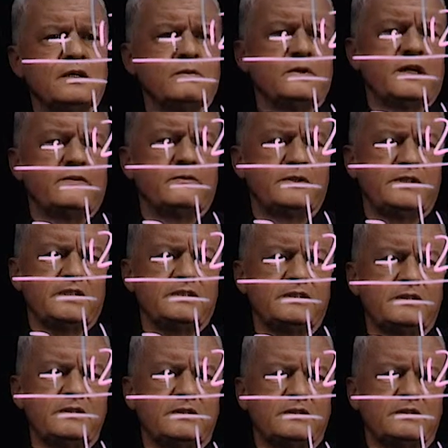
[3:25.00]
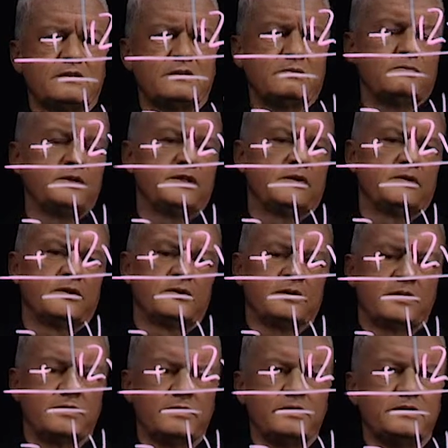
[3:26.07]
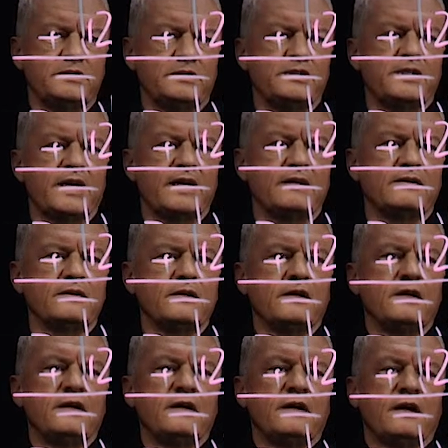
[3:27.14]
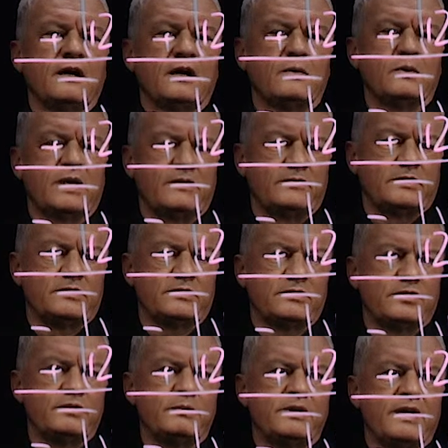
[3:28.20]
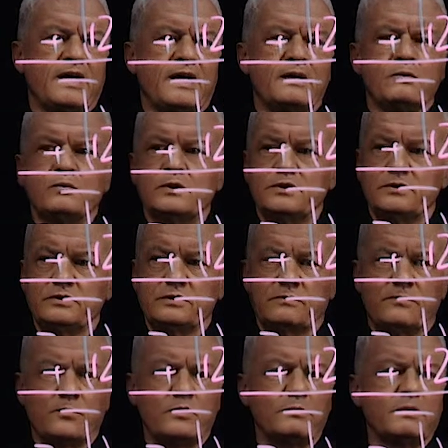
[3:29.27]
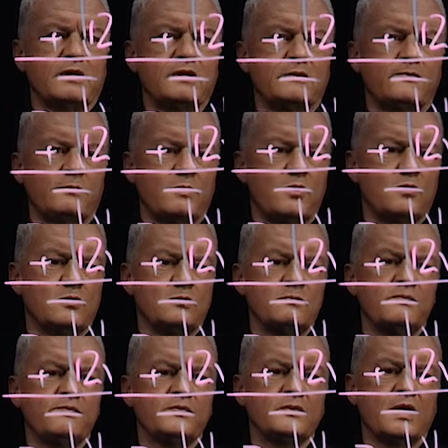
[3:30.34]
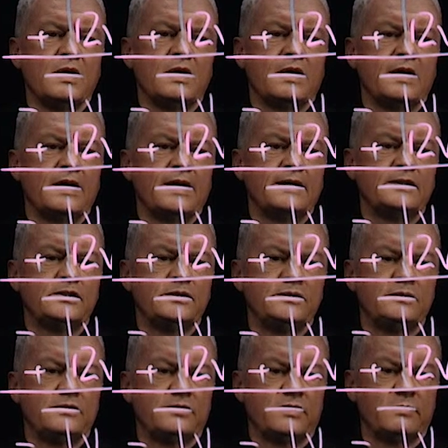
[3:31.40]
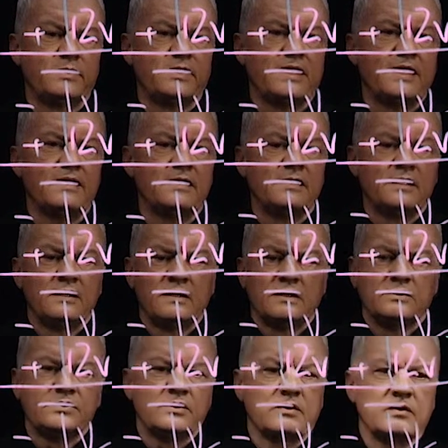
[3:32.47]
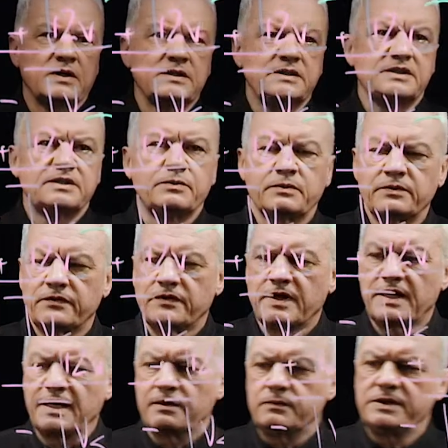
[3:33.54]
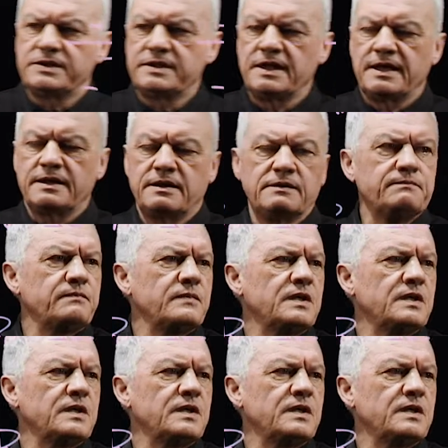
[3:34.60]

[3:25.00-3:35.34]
we have resistance, we don't know the current just yet. We'll have to determine that. We'll use the formula from Ohm to determine that. So let's see what we've got. We said